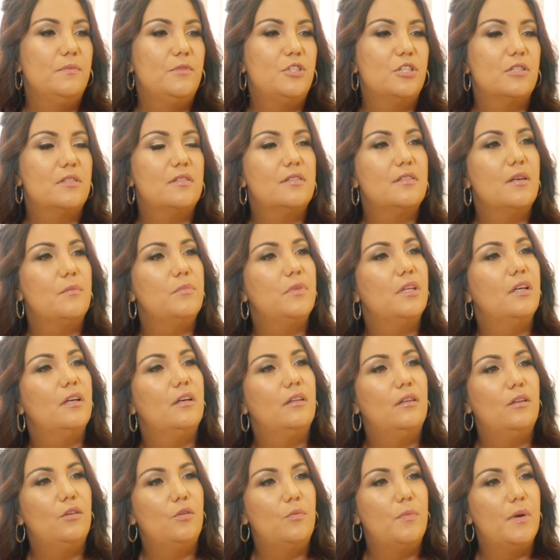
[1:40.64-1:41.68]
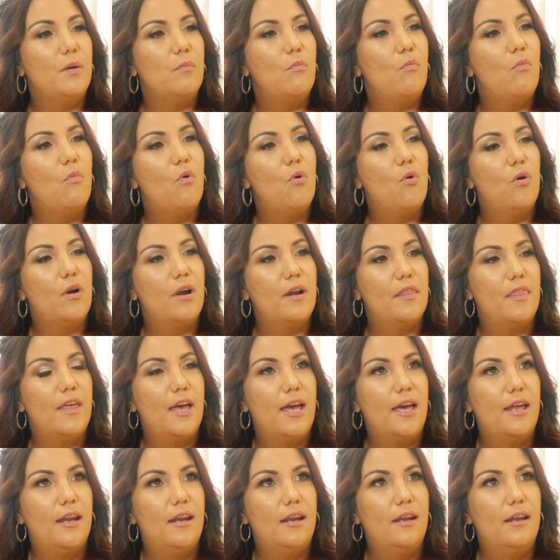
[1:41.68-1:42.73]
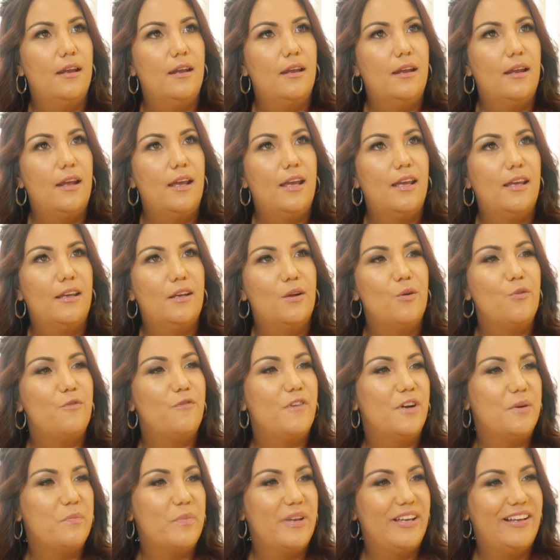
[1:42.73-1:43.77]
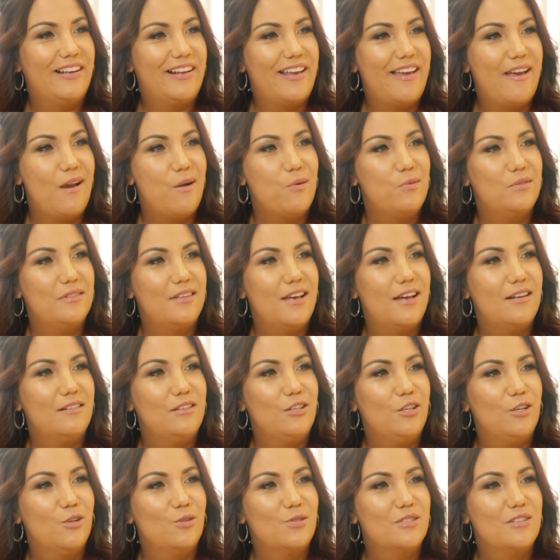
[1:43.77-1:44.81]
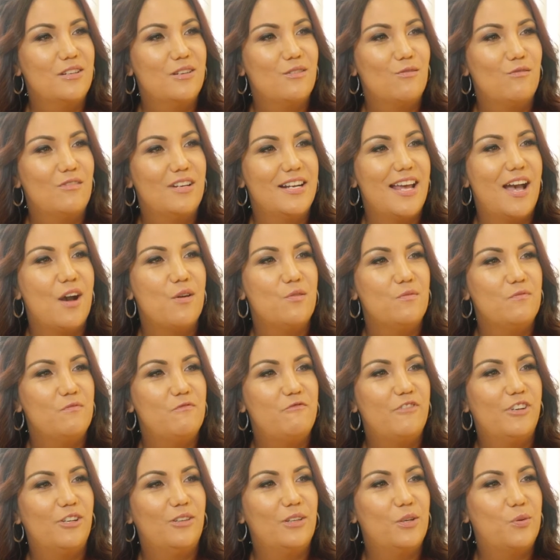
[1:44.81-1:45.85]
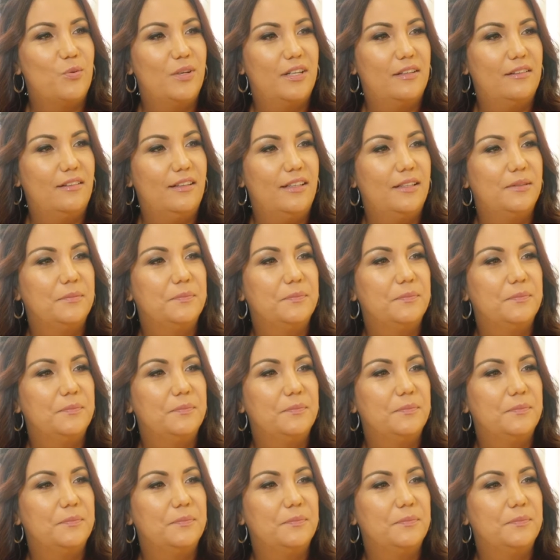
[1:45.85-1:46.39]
just something a little bit more than a GoFundMe account that, you know, is going to run out fairly quickly.